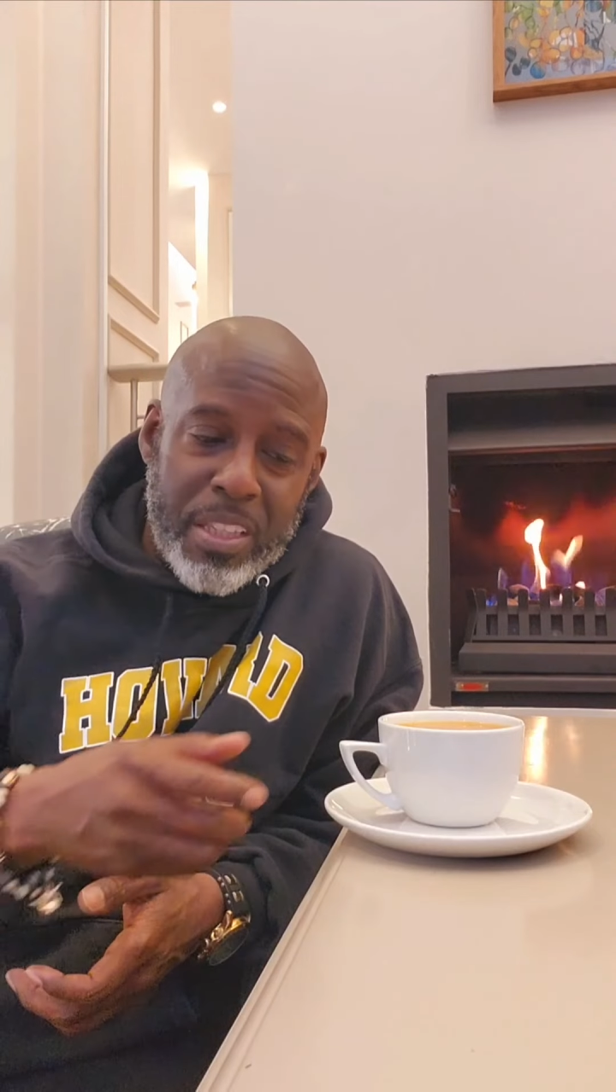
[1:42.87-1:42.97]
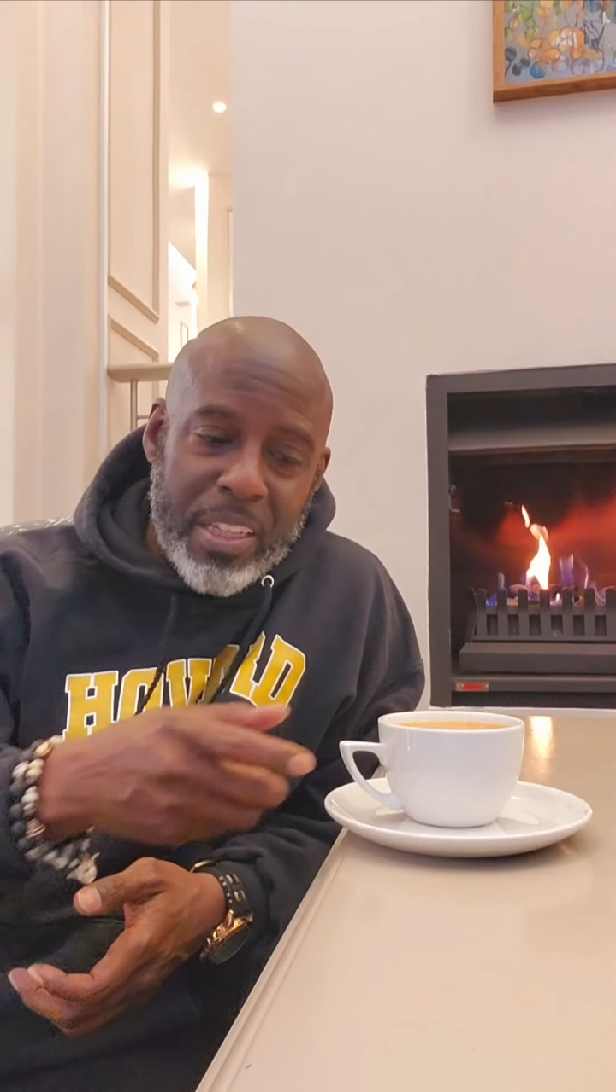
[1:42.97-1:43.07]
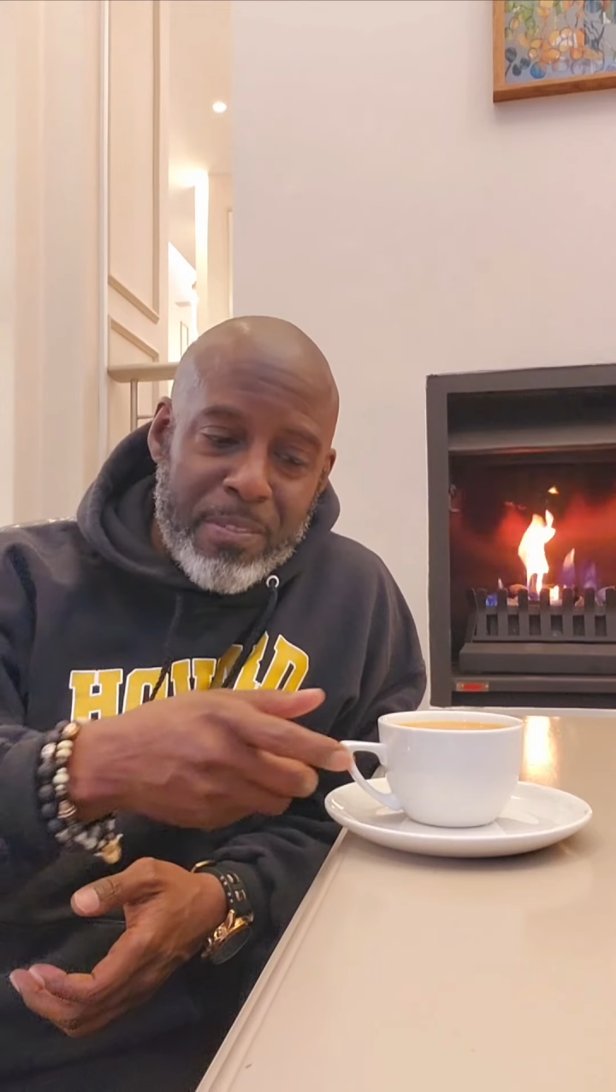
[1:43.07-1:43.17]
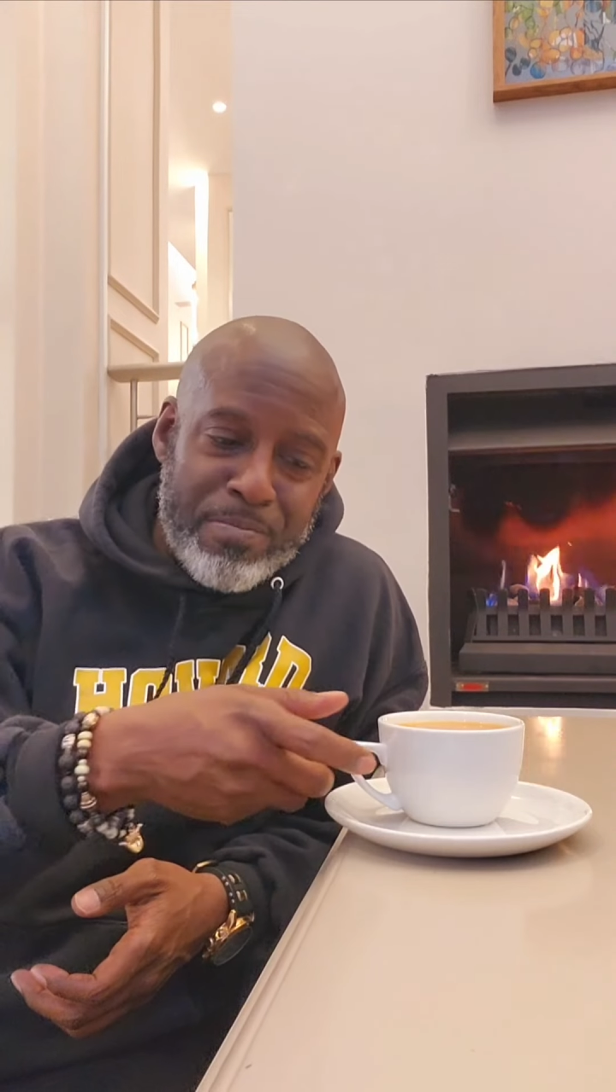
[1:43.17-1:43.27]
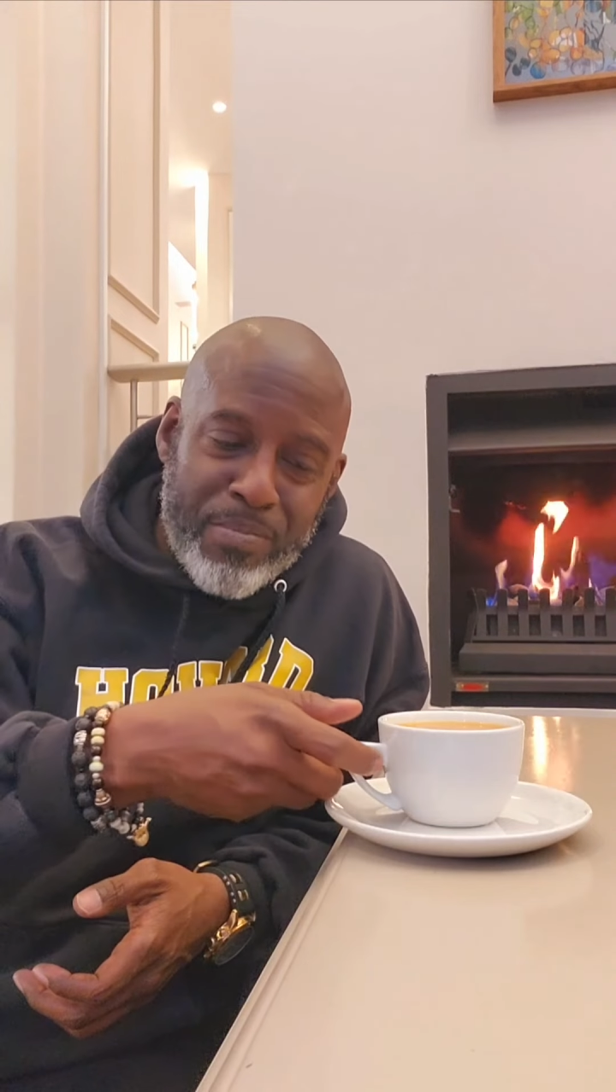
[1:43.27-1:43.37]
think.